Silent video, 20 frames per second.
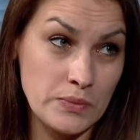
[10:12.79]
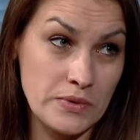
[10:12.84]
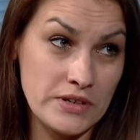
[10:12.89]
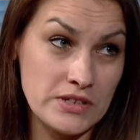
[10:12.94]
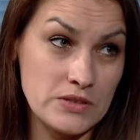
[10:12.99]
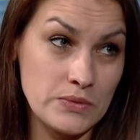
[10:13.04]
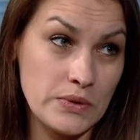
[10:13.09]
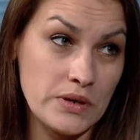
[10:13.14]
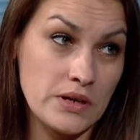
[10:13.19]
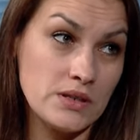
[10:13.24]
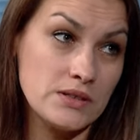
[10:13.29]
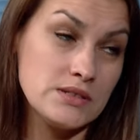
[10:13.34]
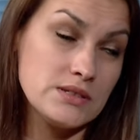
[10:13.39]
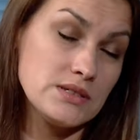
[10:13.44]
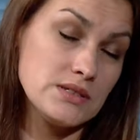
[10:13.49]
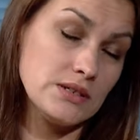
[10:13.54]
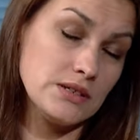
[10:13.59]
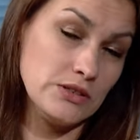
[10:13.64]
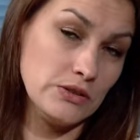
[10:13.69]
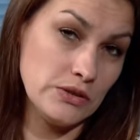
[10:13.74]
as well as
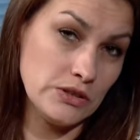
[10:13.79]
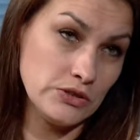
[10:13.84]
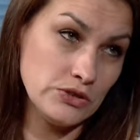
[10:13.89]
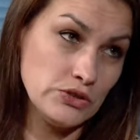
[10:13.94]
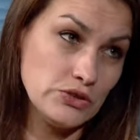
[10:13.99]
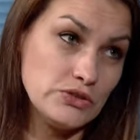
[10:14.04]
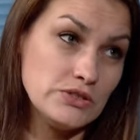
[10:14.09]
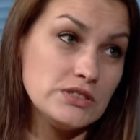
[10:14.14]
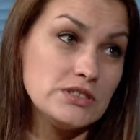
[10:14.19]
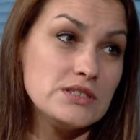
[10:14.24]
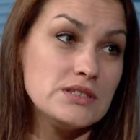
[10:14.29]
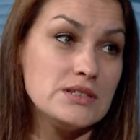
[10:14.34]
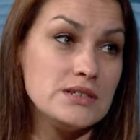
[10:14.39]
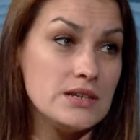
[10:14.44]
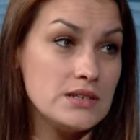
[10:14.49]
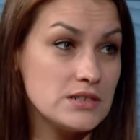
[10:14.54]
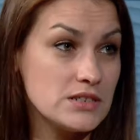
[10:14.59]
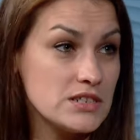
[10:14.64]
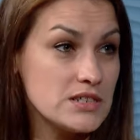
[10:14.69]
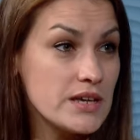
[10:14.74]
the, you can choose the
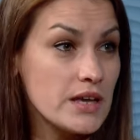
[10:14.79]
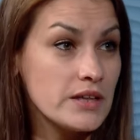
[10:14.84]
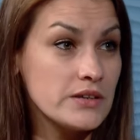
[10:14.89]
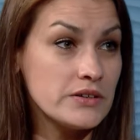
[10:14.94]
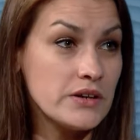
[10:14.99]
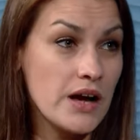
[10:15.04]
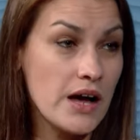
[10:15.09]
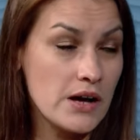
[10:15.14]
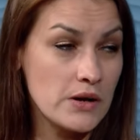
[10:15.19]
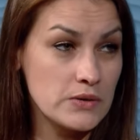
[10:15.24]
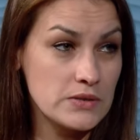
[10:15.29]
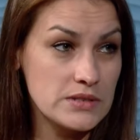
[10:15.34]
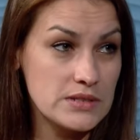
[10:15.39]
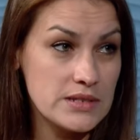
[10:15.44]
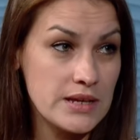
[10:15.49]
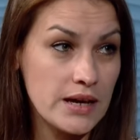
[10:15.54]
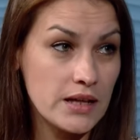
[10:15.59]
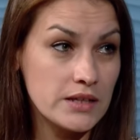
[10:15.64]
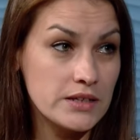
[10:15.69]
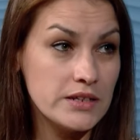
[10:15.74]
Caesar salad or house
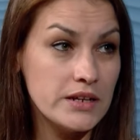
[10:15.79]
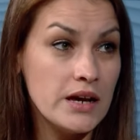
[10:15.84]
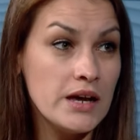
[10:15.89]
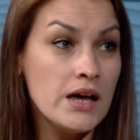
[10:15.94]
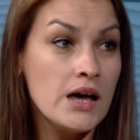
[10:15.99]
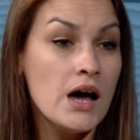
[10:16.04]
salad.